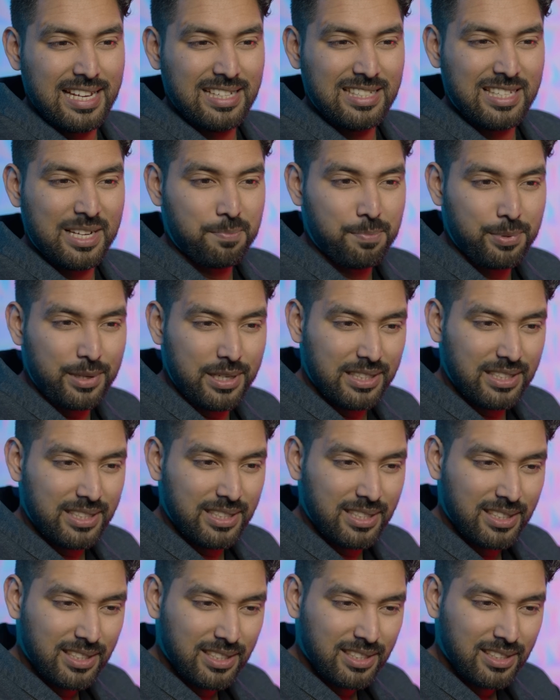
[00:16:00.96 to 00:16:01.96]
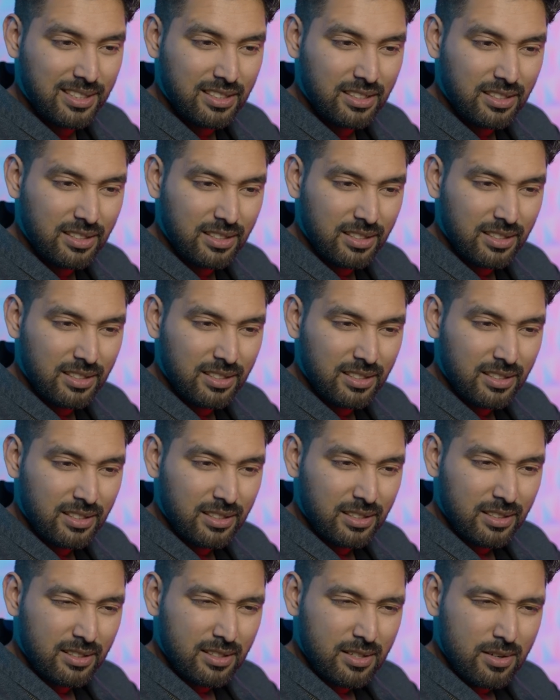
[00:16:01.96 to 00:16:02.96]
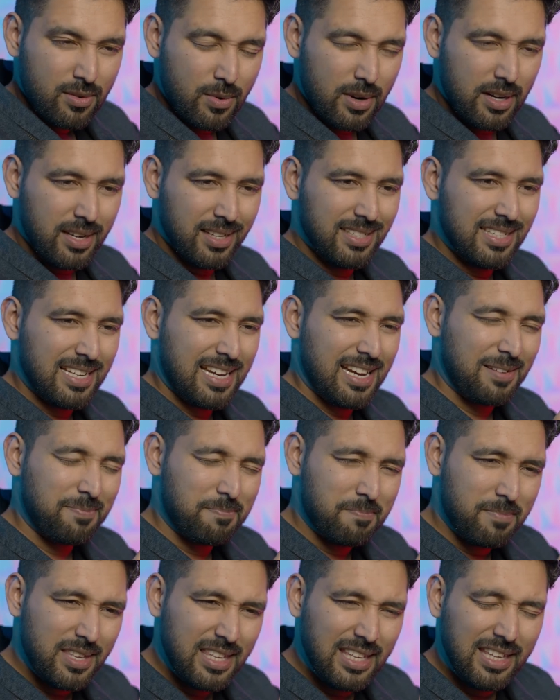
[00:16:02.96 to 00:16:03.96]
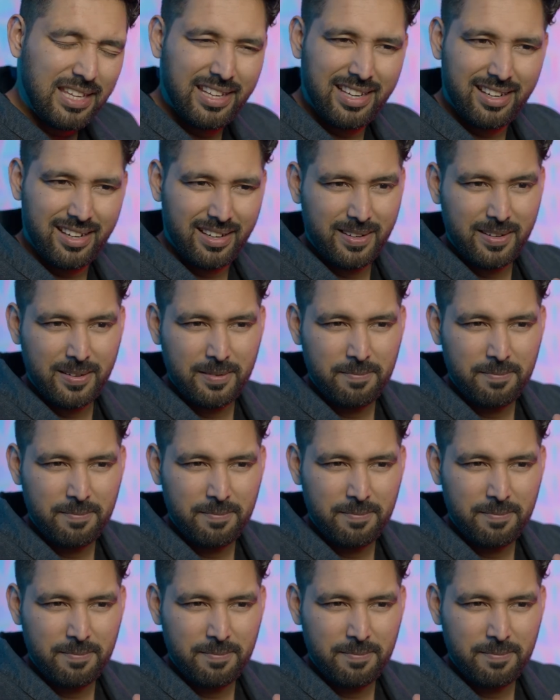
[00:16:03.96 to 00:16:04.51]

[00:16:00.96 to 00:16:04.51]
kings and priests. What does that mean?